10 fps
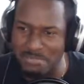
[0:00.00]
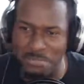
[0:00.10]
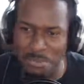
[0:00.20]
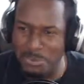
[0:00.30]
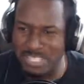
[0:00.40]
And
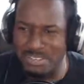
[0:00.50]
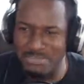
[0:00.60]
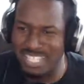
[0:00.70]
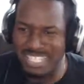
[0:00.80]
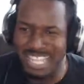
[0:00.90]
everybody's like,
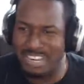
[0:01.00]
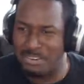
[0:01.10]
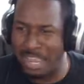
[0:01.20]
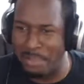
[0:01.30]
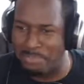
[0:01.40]
what is that
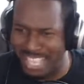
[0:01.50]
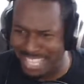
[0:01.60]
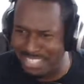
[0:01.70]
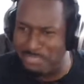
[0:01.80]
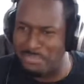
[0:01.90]
crap?
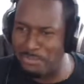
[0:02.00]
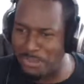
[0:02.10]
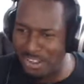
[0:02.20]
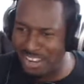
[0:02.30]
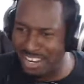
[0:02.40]
Like, come
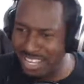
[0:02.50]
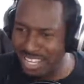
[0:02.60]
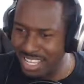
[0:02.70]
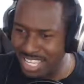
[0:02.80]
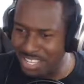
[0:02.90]
on.
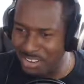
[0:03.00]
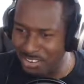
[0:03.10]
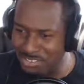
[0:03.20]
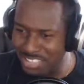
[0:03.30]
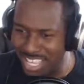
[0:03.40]

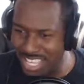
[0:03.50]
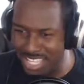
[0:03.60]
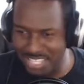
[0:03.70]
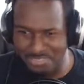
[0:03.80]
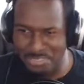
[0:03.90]

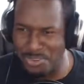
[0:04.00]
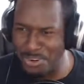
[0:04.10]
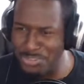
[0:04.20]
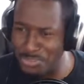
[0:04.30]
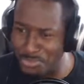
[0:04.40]
Like, do you
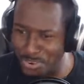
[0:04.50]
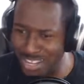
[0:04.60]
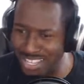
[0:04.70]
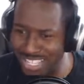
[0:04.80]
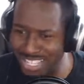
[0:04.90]
want to do
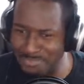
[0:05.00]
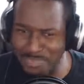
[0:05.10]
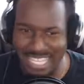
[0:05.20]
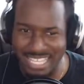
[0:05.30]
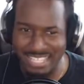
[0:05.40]
what?
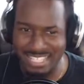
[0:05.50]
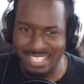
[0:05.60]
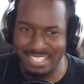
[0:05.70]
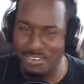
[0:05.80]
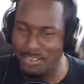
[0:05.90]

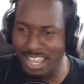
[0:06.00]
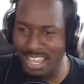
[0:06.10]
Please go away.